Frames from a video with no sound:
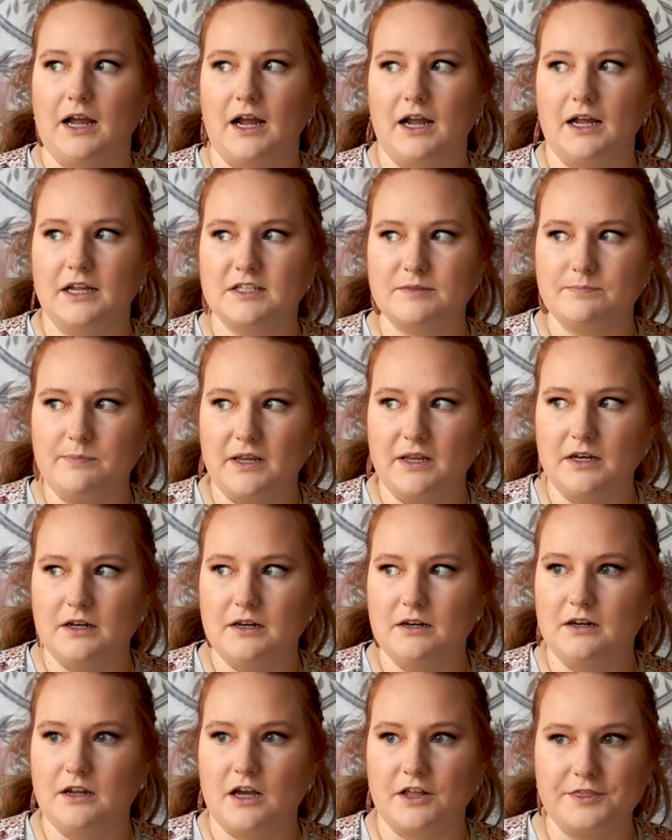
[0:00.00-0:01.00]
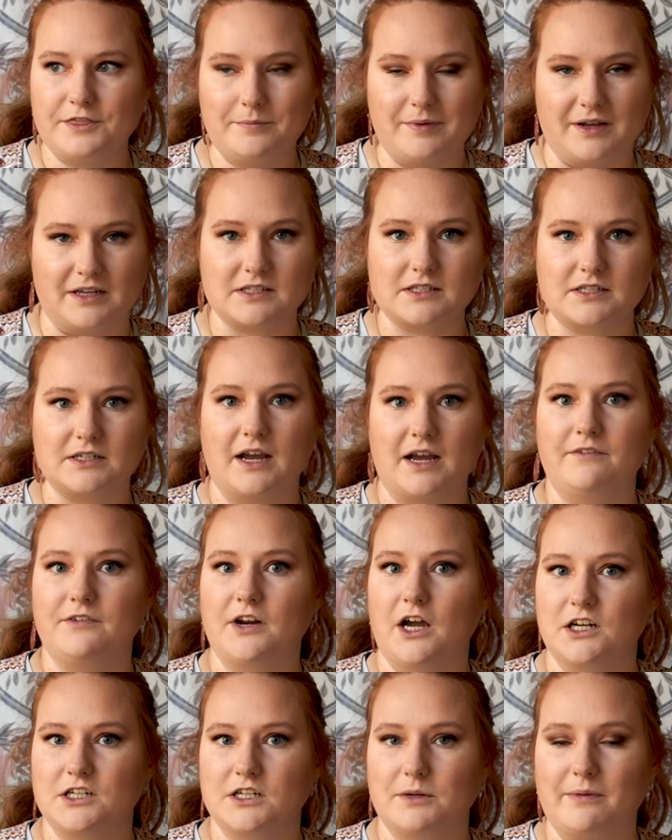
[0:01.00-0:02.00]
It's been not the best. I've
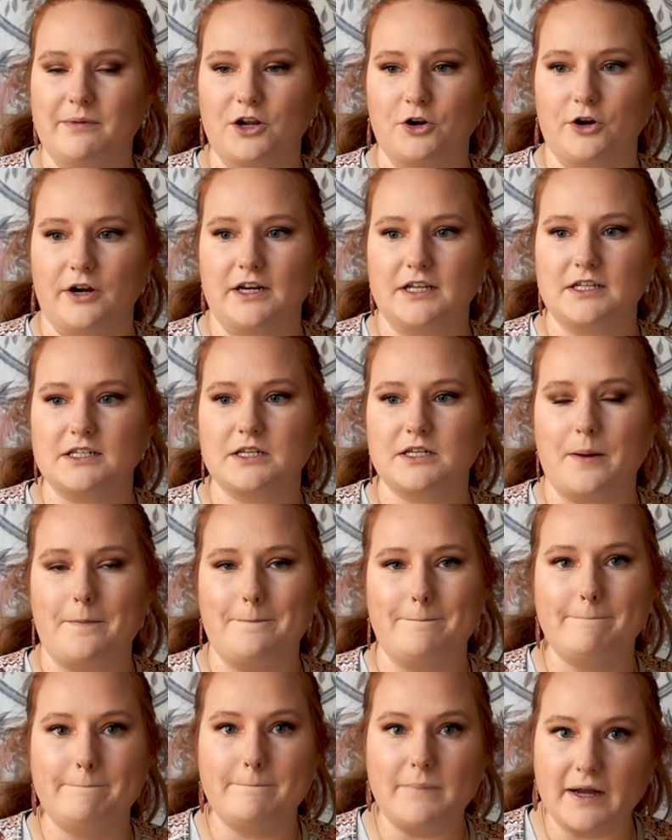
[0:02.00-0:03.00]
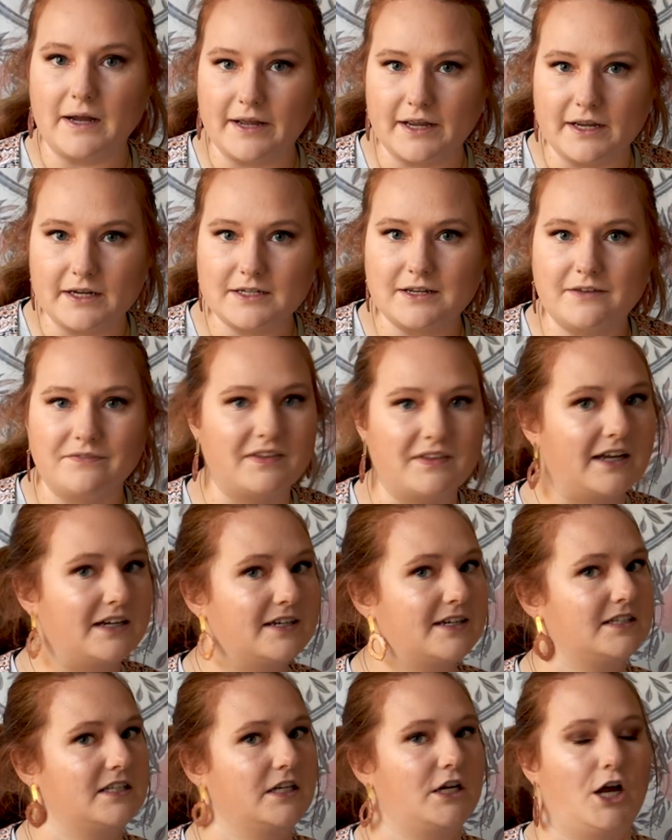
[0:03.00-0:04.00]
not done my greatest. But that
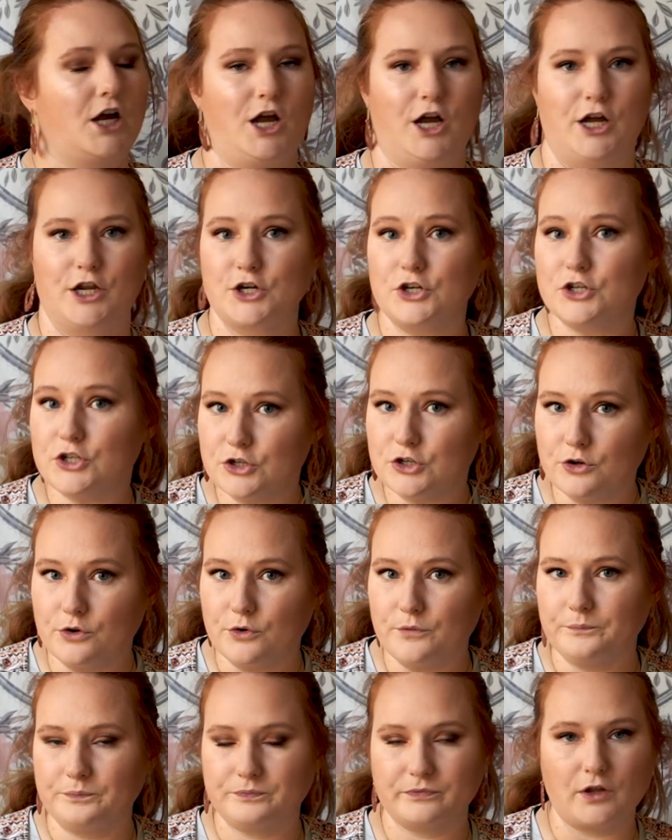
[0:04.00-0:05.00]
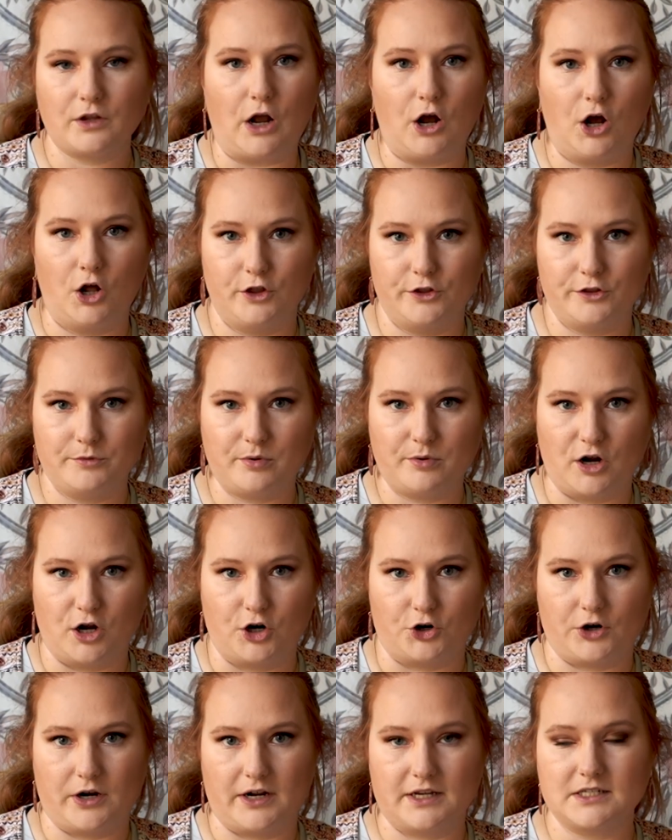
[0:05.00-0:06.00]
doesn't undo all of the
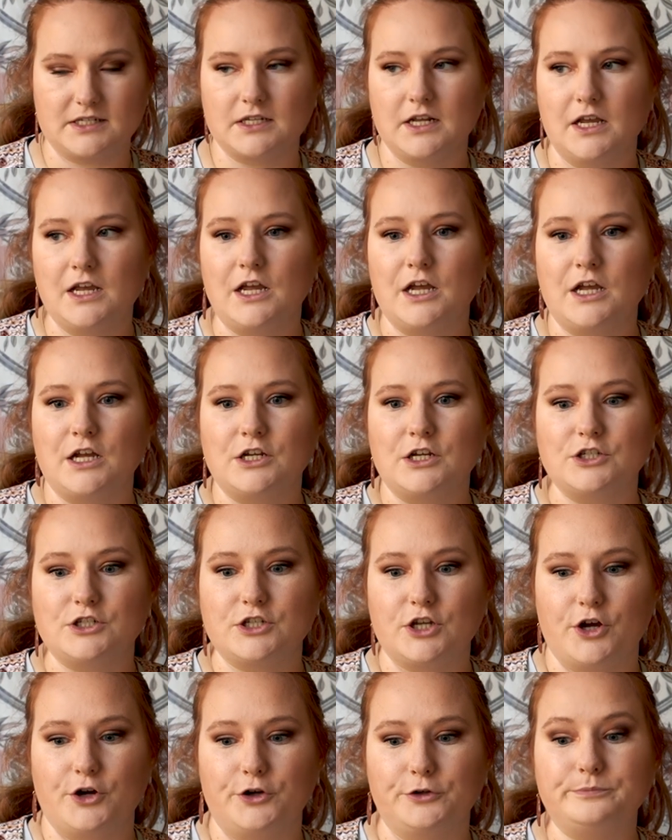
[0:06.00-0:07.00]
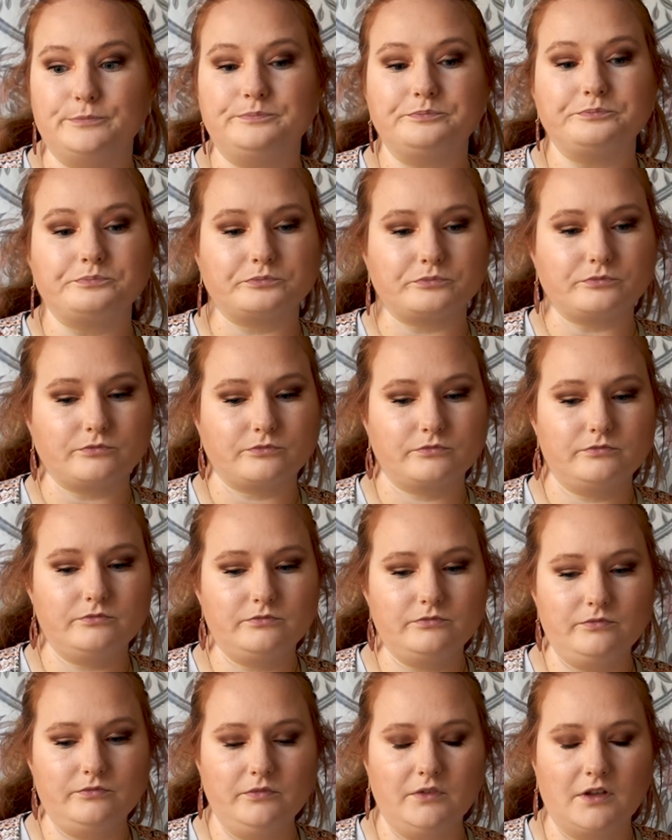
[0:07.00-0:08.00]
progress. So
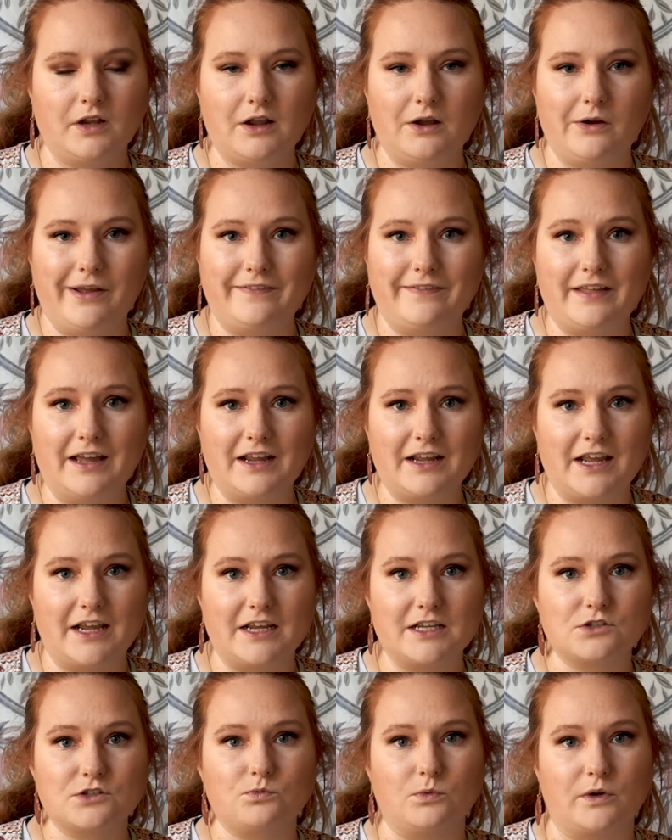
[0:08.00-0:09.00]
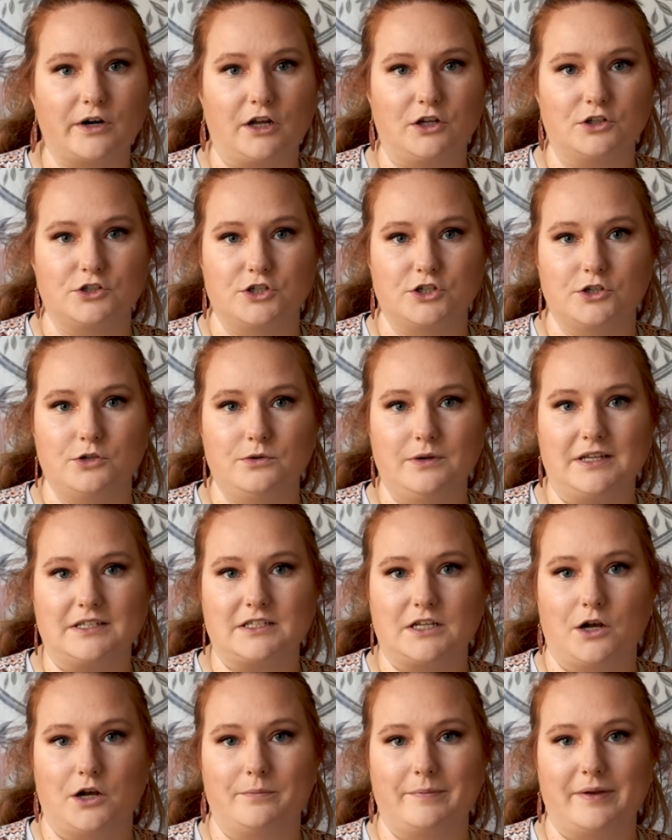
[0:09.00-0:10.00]
in that case, what I'll do is
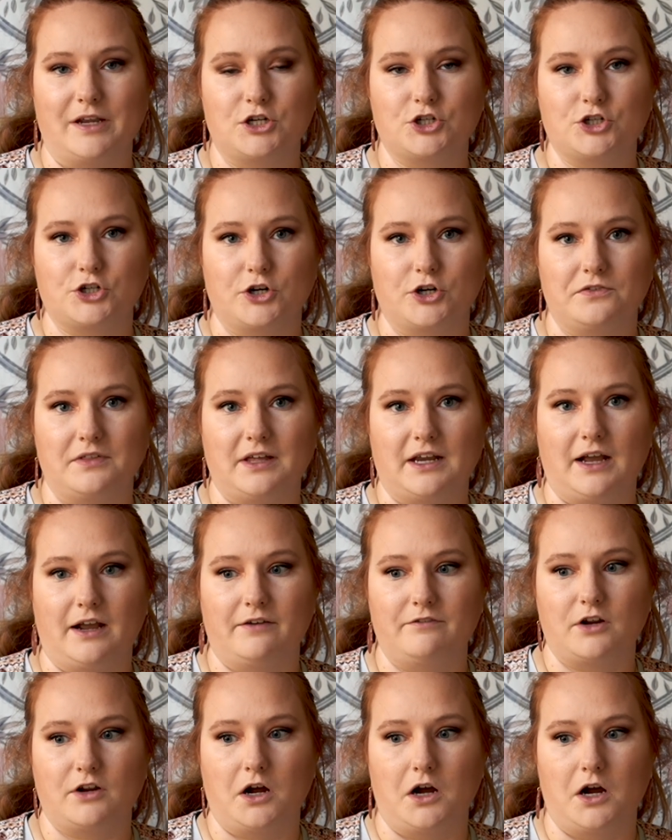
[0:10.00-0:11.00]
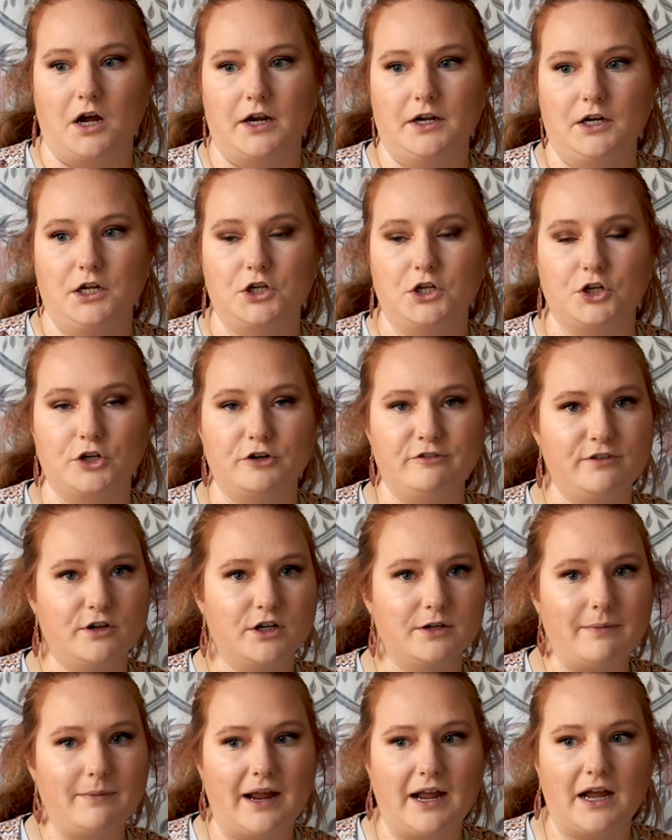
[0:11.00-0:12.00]
I'll make sure that I've got good food
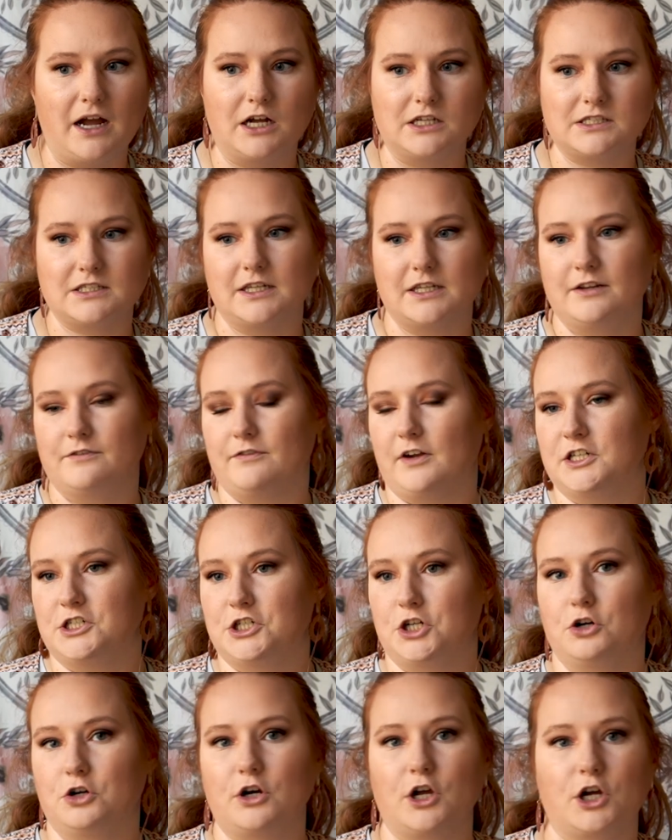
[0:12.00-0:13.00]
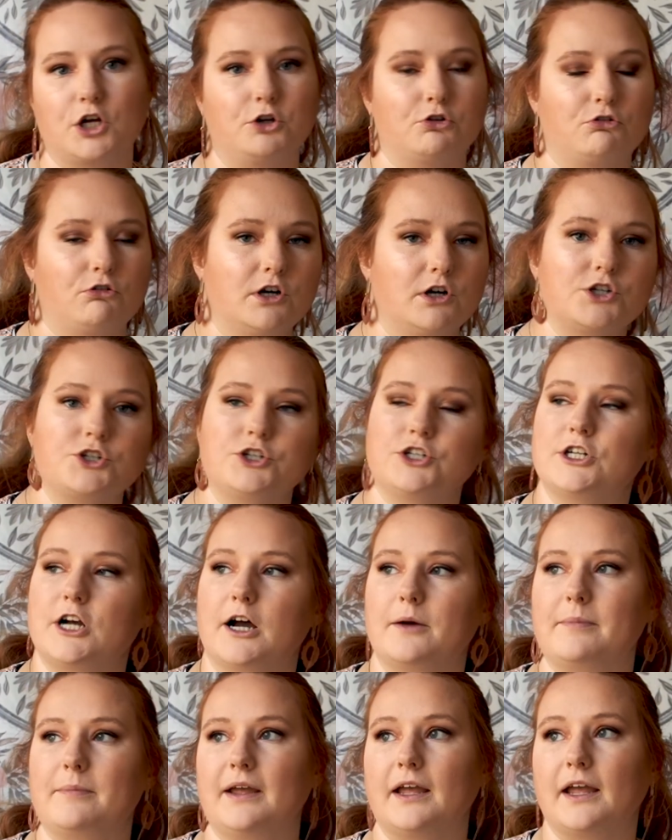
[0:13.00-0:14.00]
in my house, and if I don't, I'll go grocery
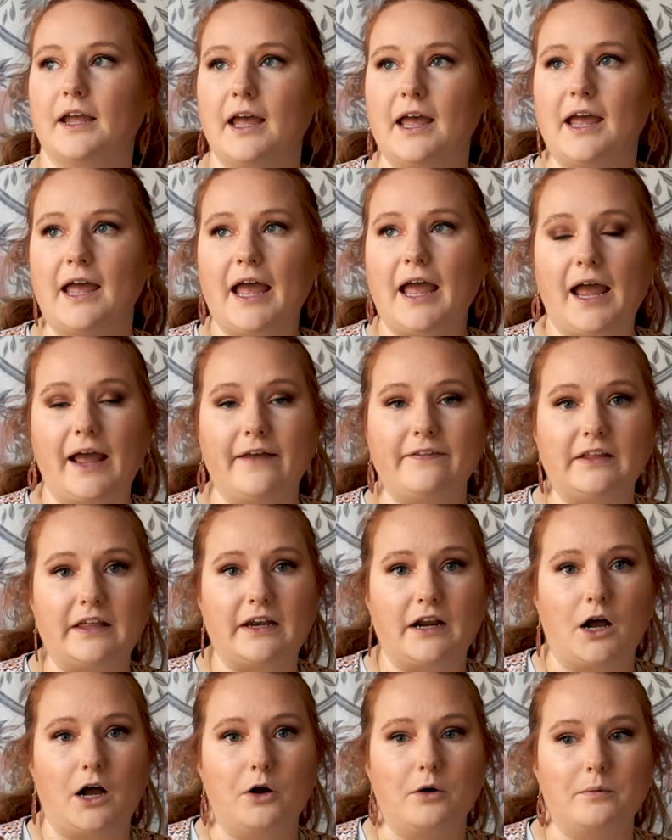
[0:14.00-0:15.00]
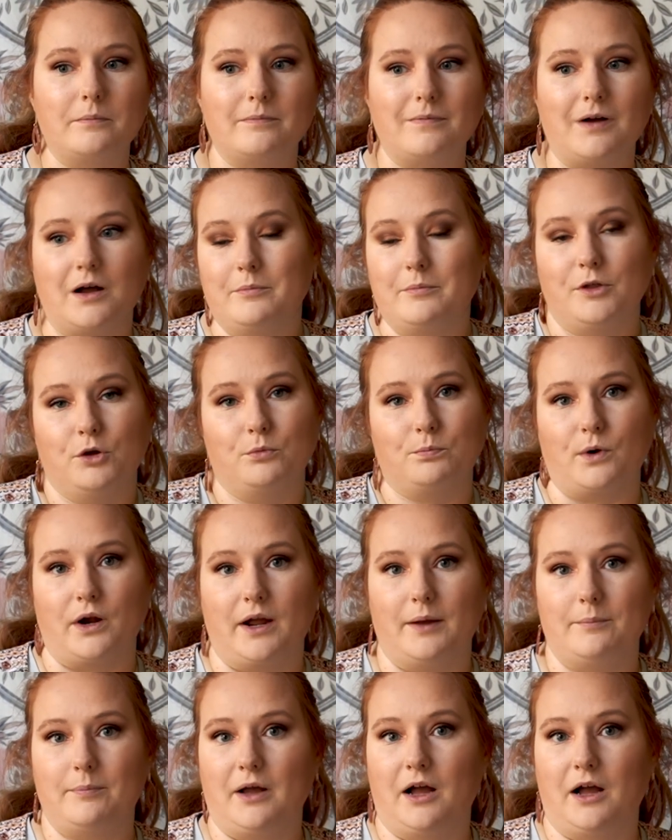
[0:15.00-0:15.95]
shopping, and then I'll meal prep.